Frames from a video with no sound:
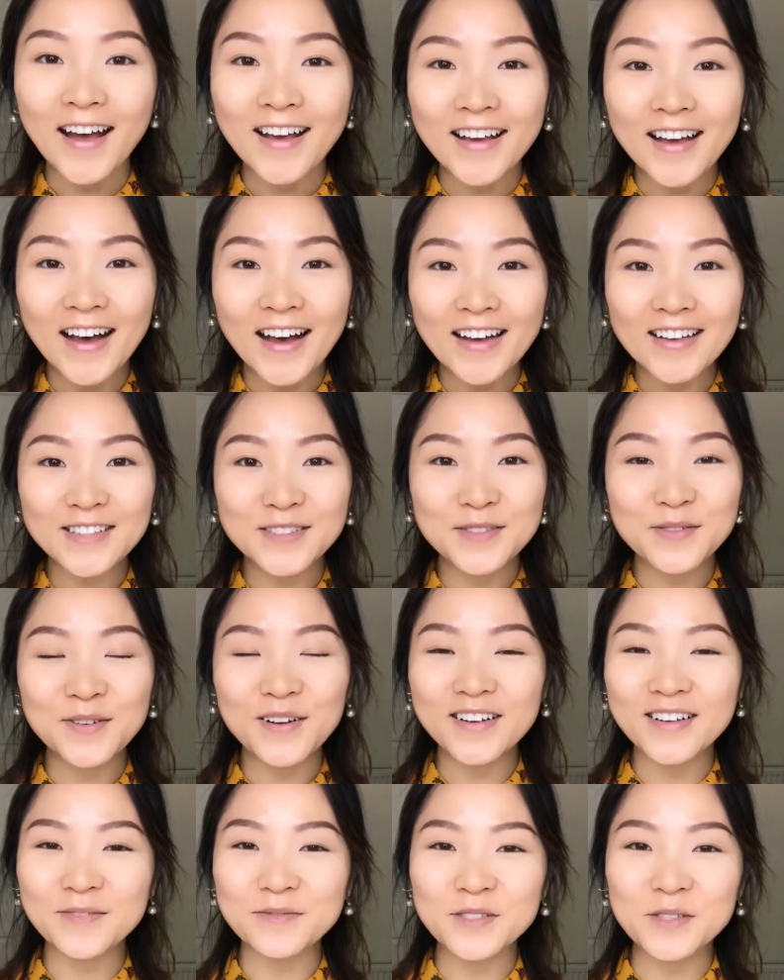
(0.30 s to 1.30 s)
Hi guys,
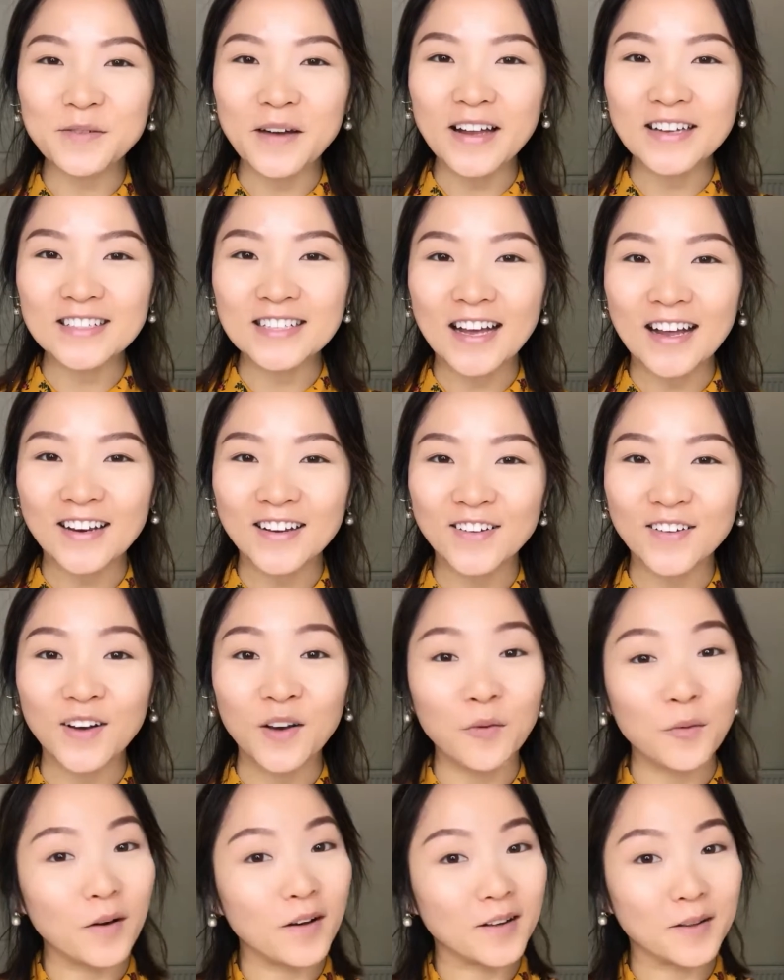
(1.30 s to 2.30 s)
welcome to my channel
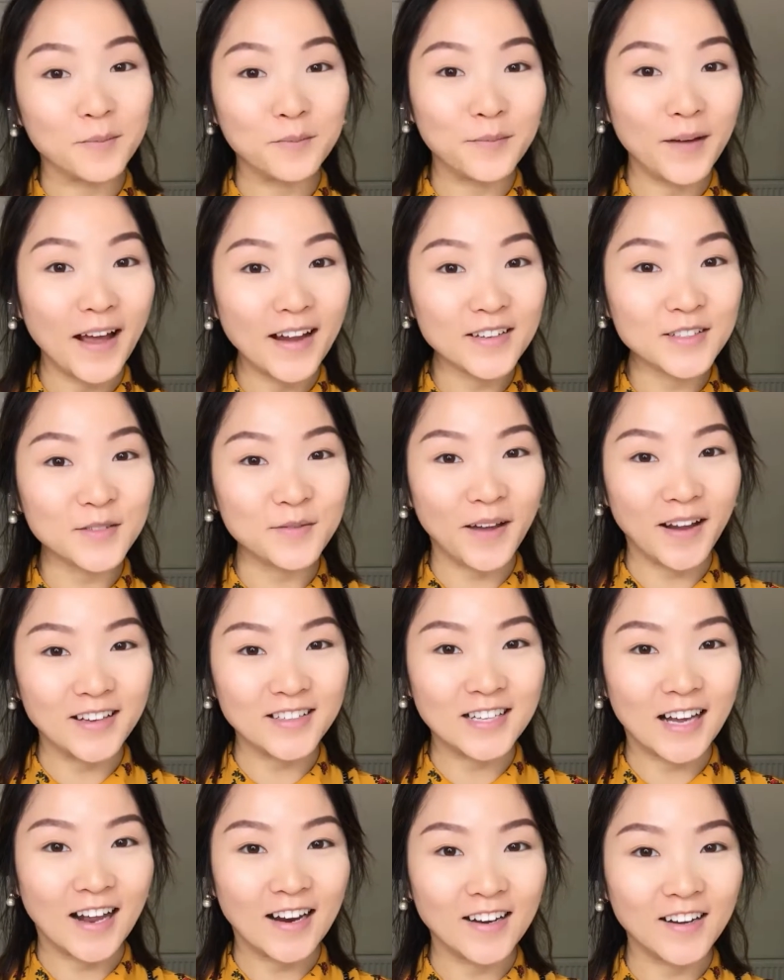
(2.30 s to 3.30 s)
and welcome back to my
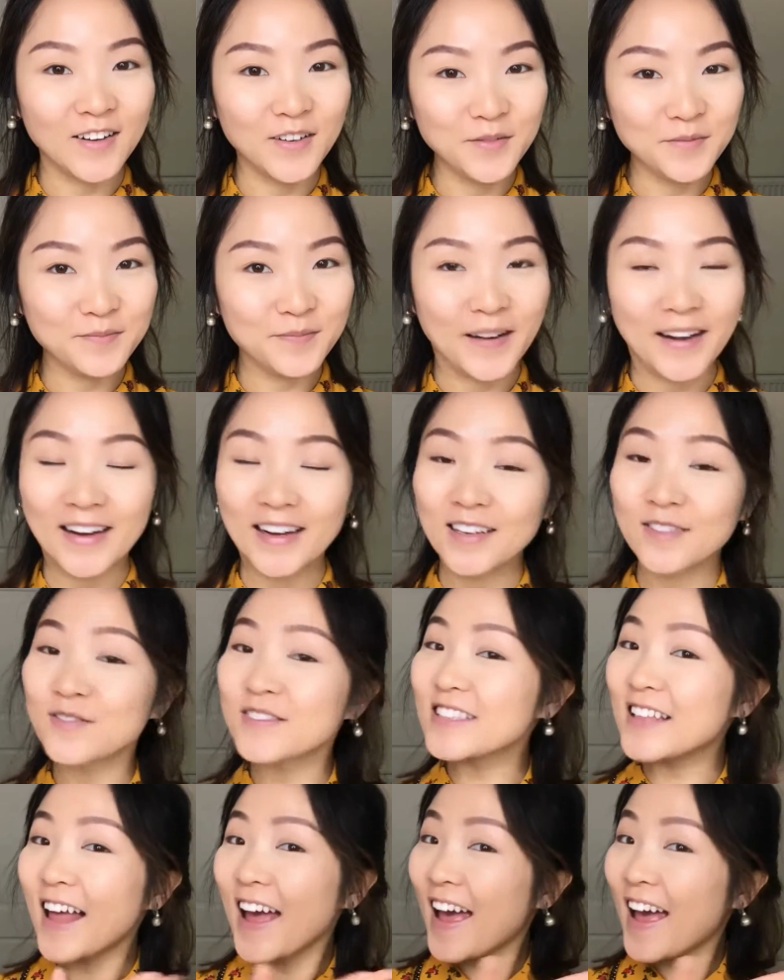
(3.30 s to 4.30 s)
channel. My name's Lynn.